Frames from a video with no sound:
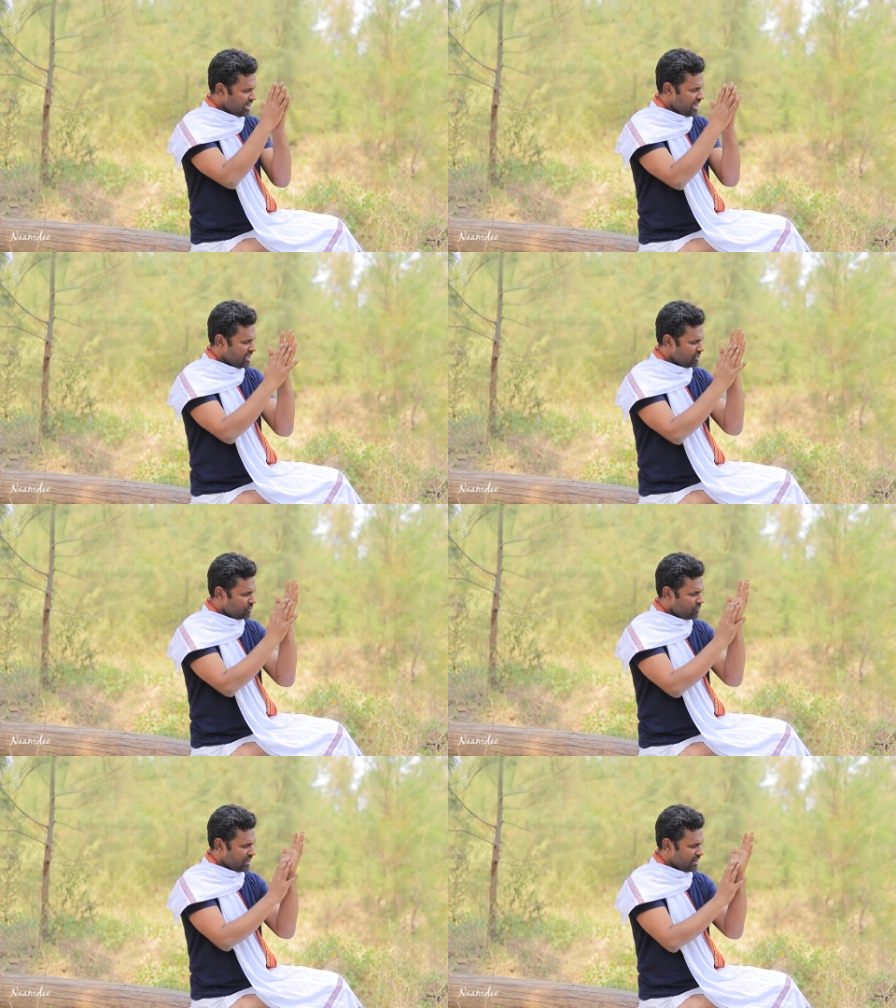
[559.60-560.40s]
and
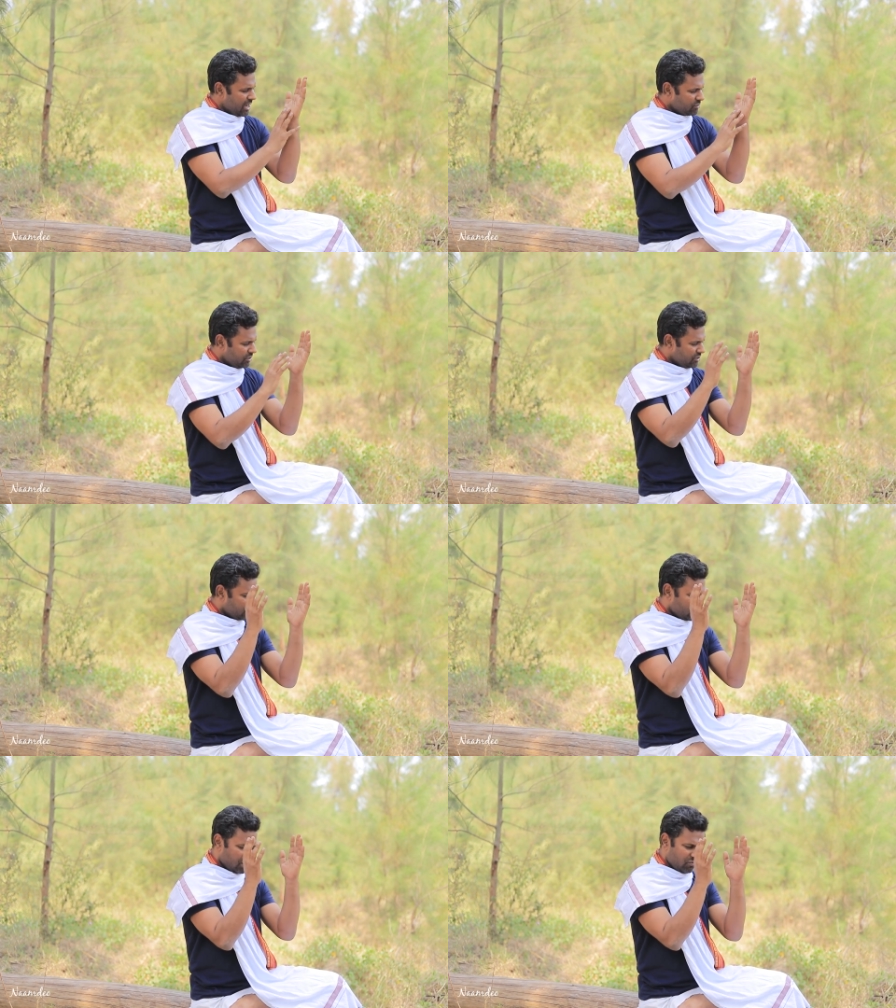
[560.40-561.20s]
you can actually
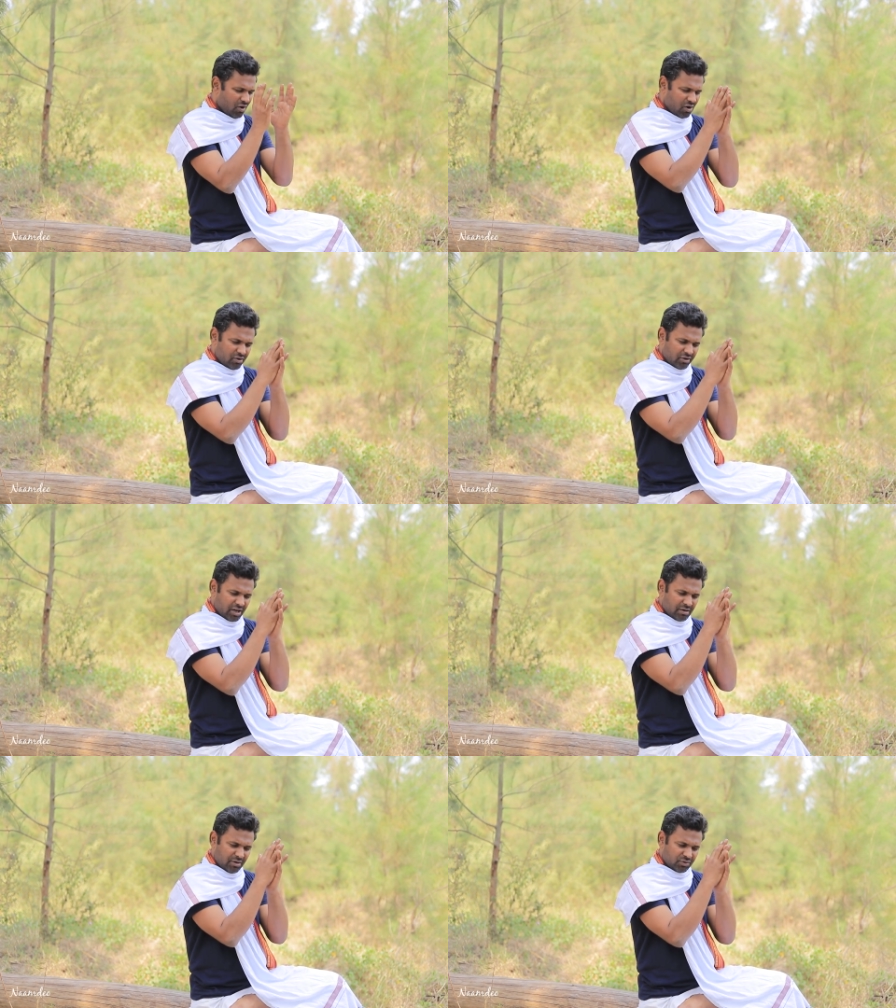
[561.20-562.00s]
dissolve all your
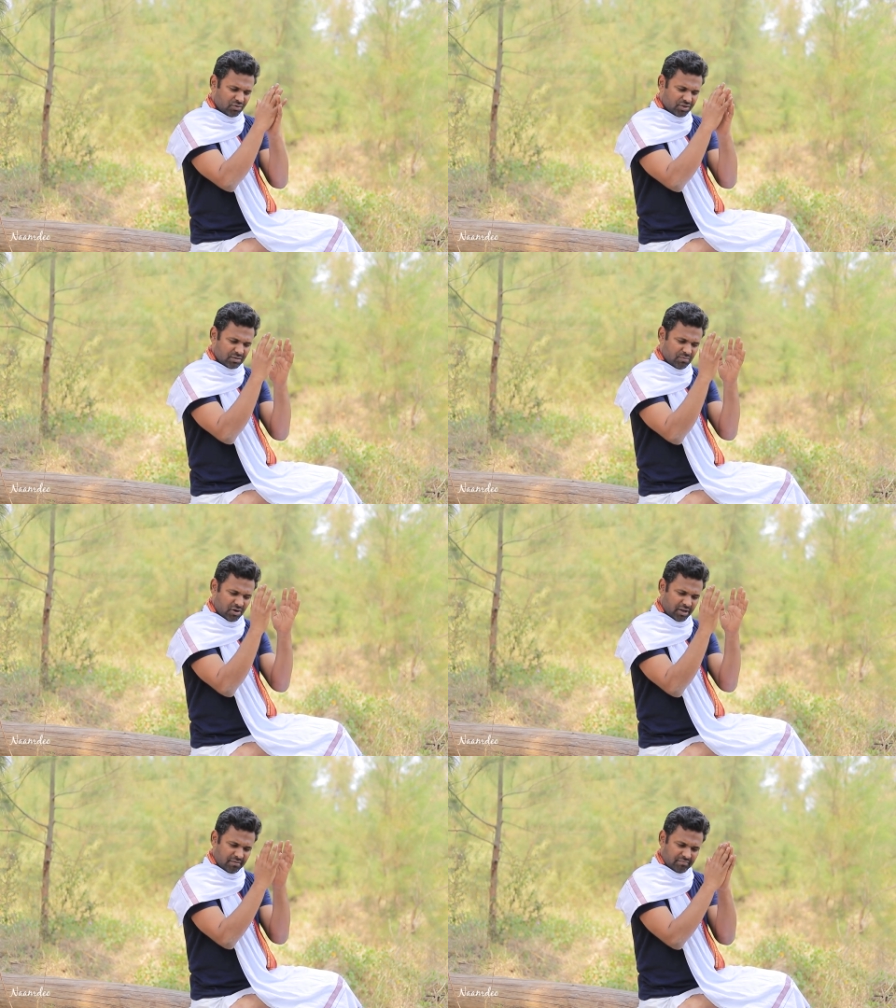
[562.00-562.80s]
karma through this
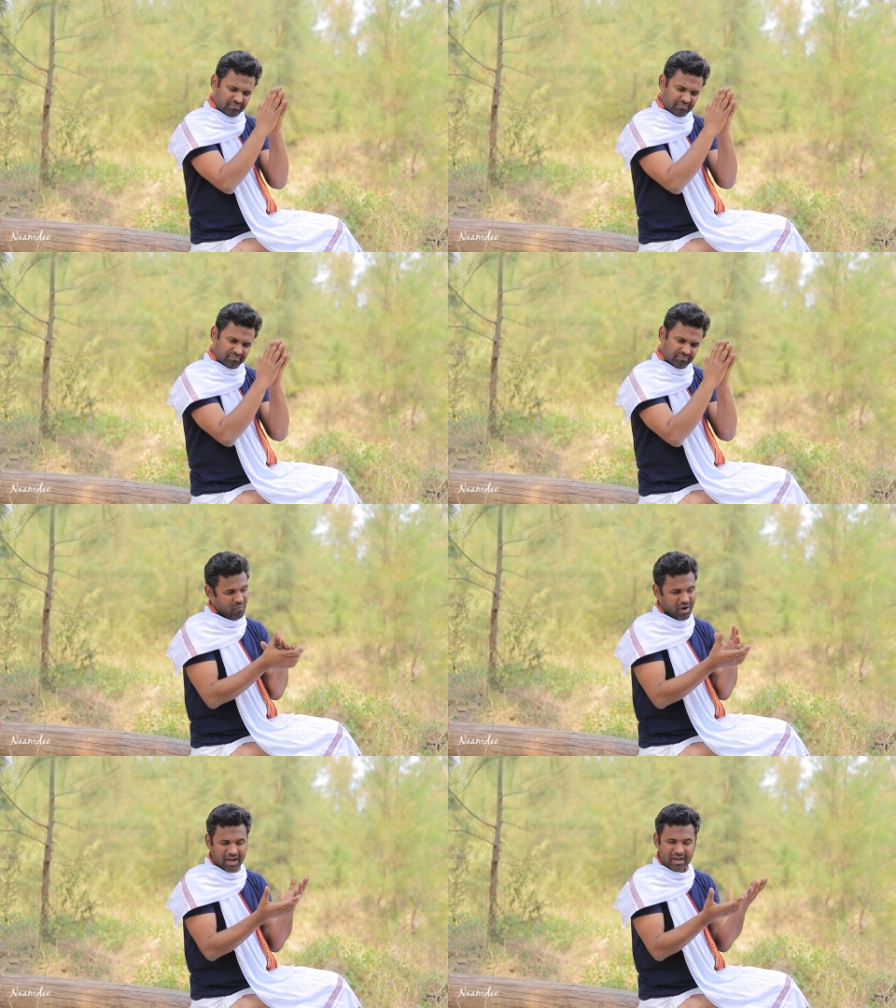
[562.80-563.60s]
body.
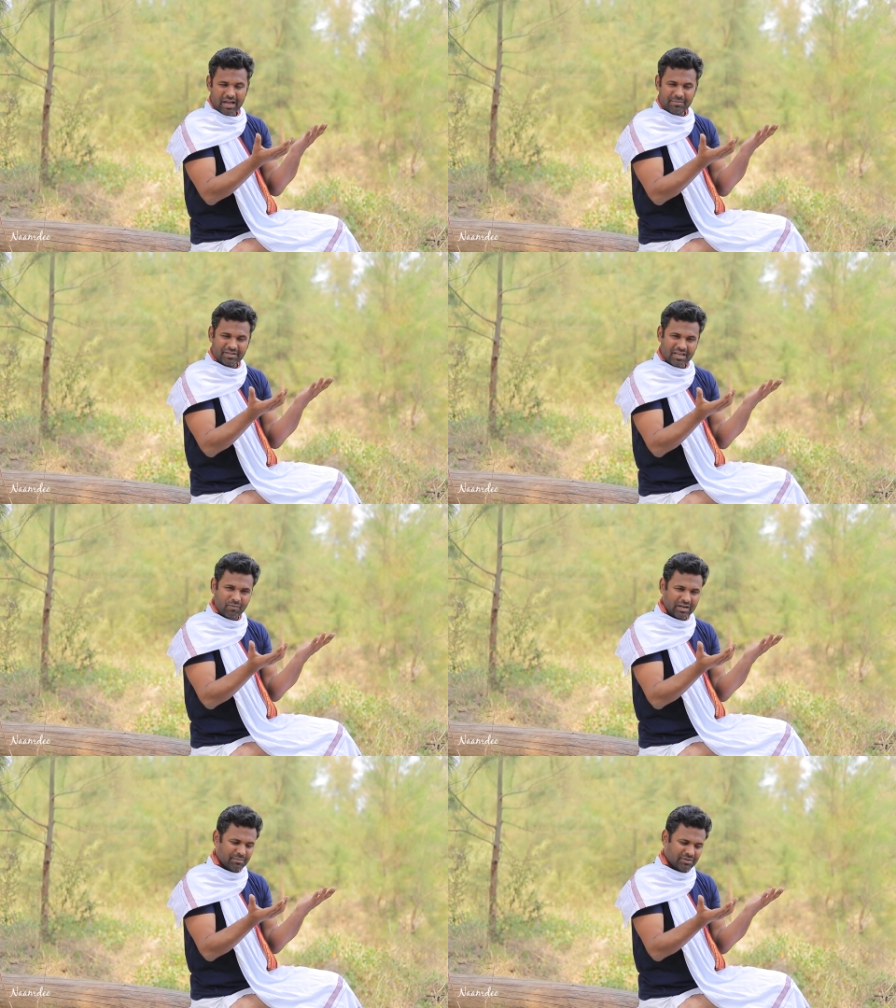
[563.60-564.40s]
Why I'm
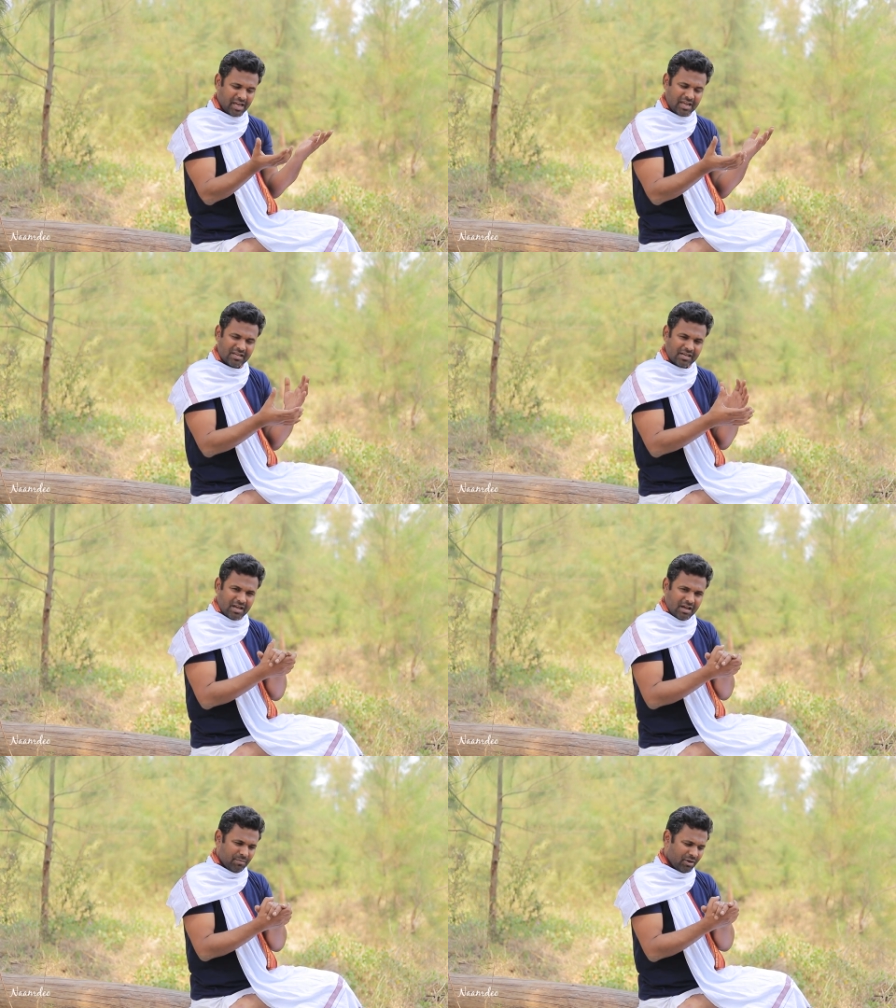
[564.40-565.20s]
saying what I'm saying?
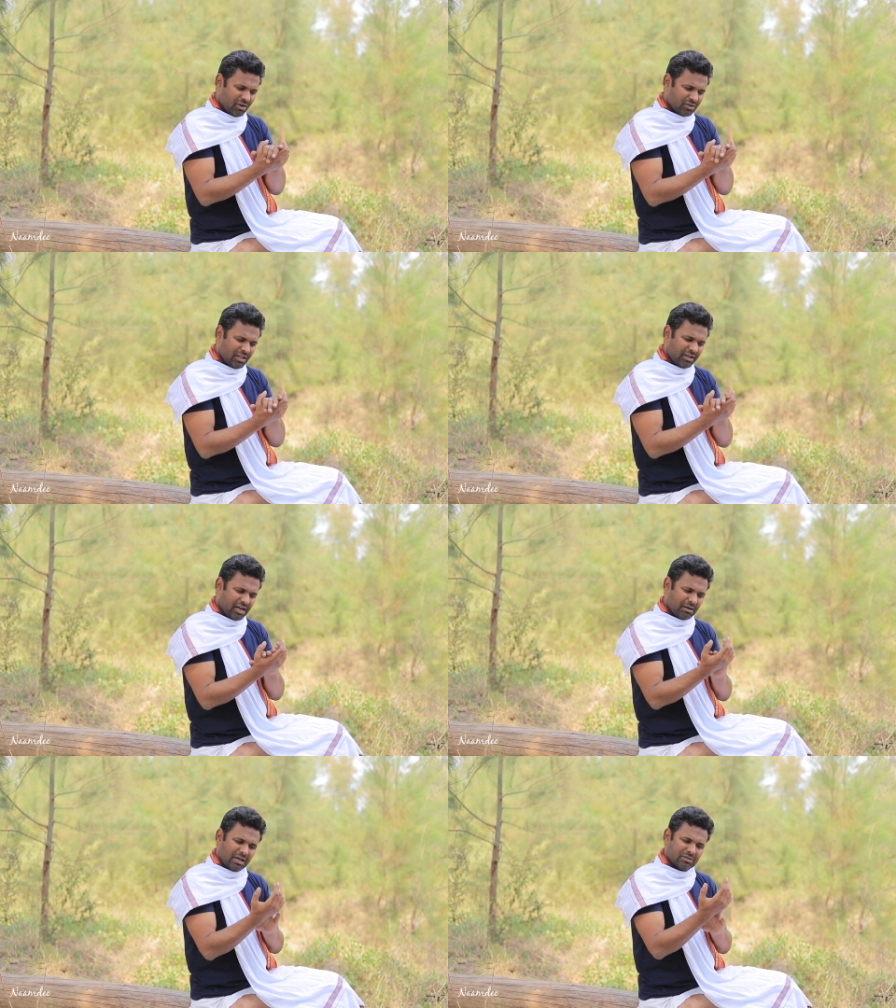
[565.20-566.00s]
Because all the
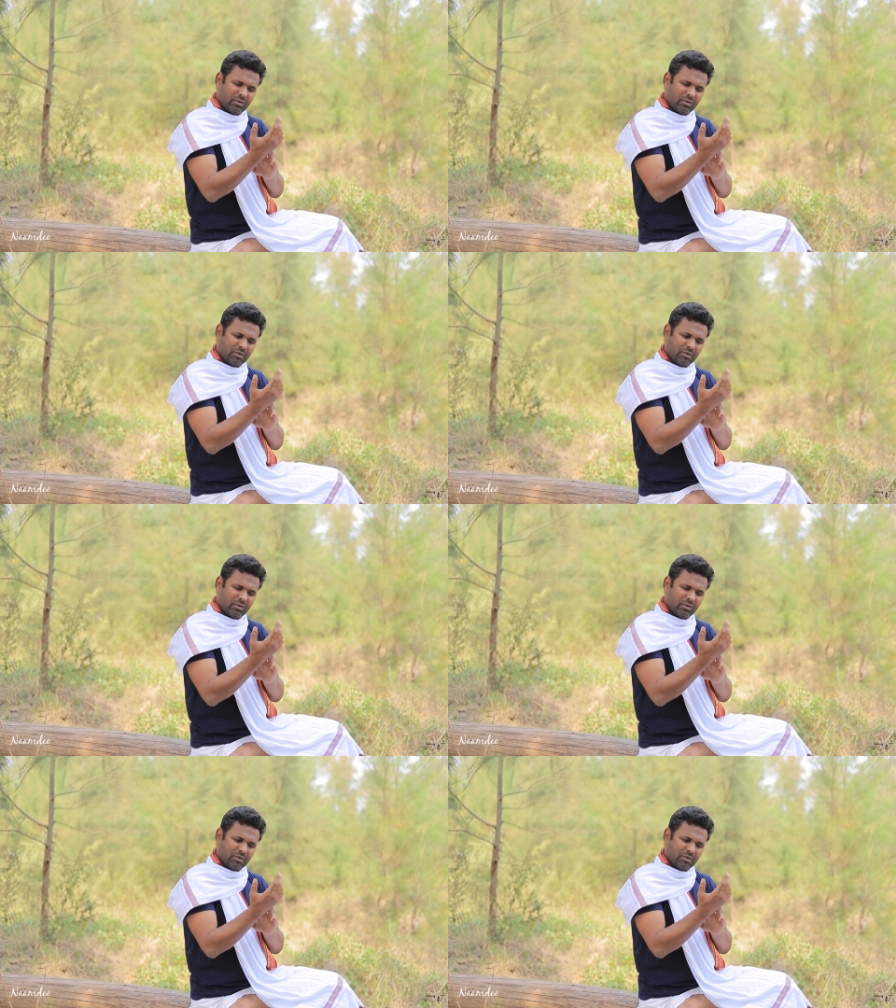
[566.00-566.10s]
karma